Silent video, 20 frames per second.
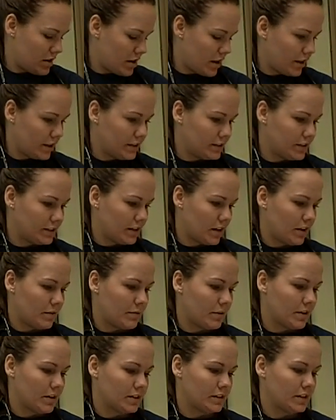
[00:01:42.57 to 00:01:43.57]
Next, I
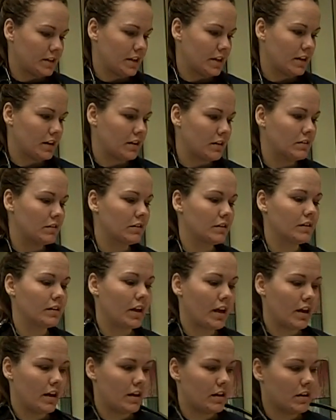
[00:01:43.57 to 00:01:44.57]
want to take a look
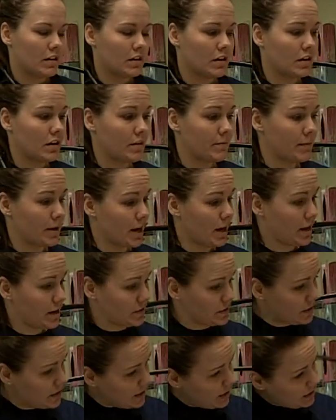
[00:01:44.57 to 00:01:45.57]
at, or I'm going to
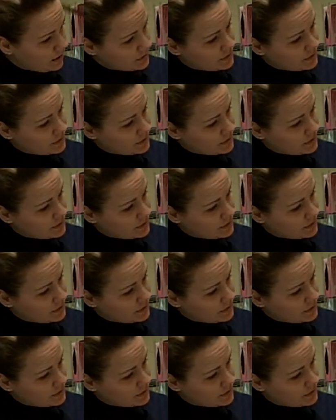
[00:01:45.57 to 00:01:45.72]
actually